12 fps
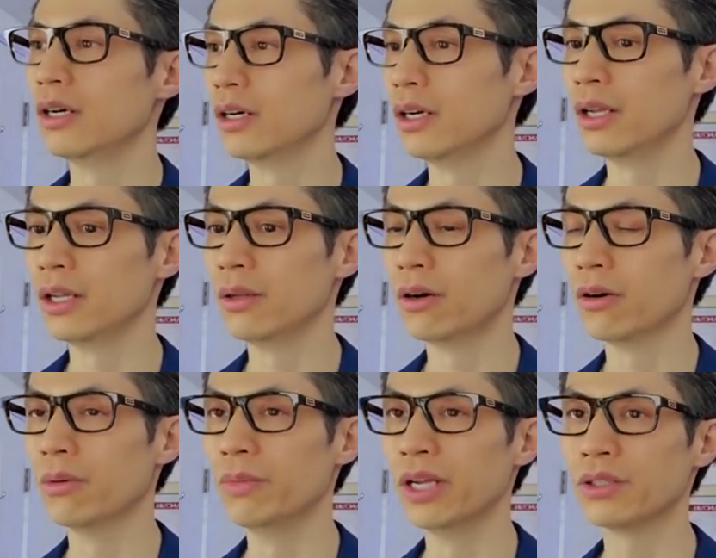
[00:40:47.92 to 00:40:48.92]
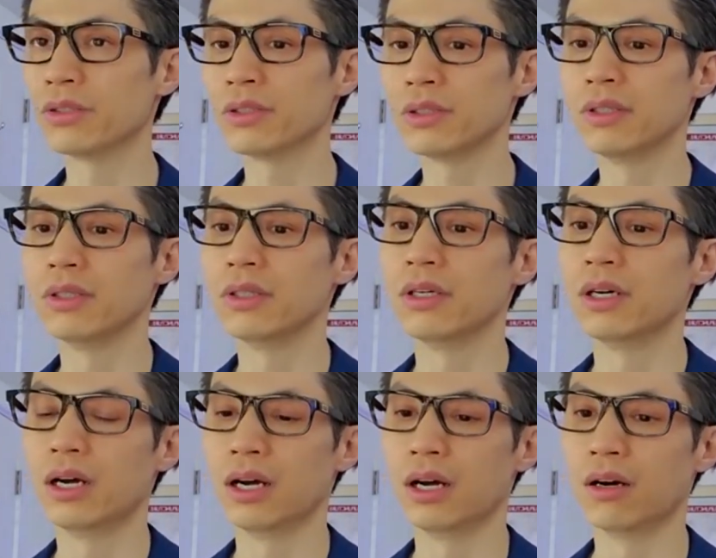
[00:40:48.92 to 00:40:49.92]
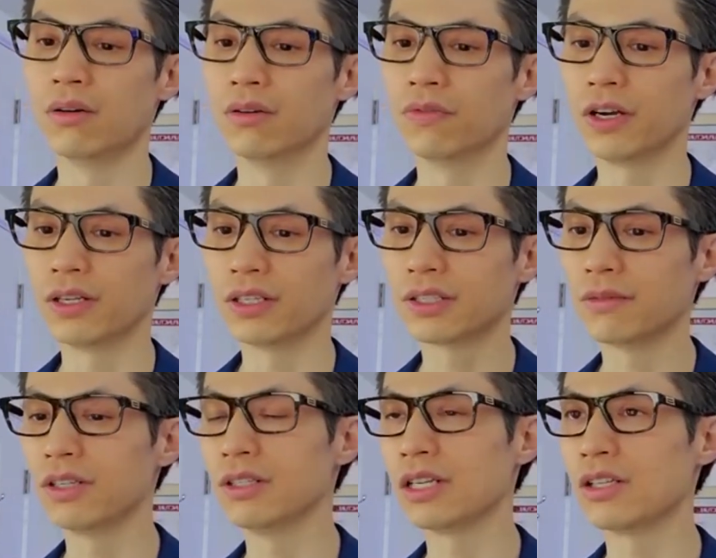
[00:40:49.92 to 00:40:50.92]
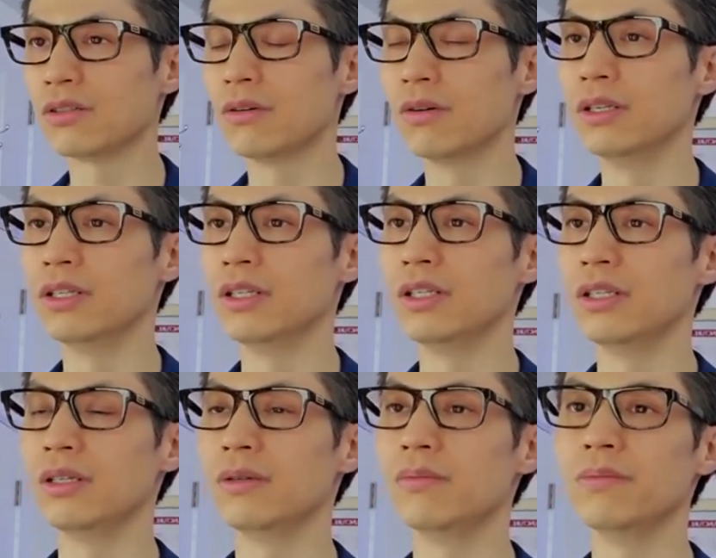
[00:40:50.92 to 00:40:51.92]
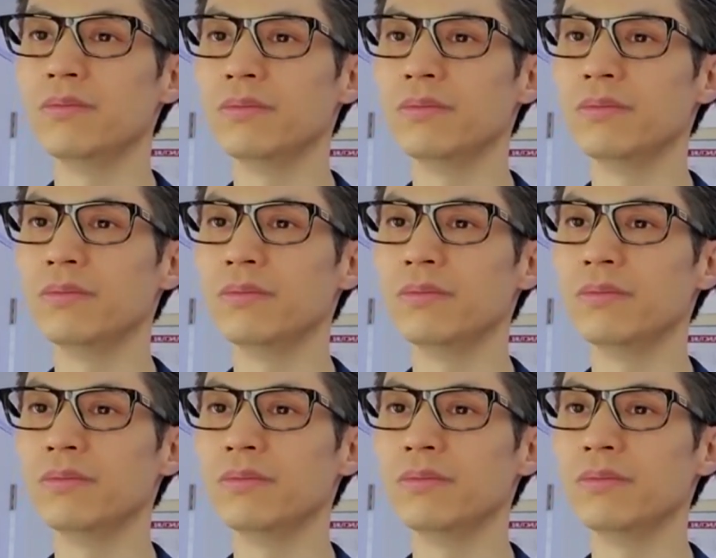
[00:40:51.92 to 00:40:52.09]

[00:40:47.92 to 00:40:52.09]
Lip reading: and or a mentor, or finding someone that's already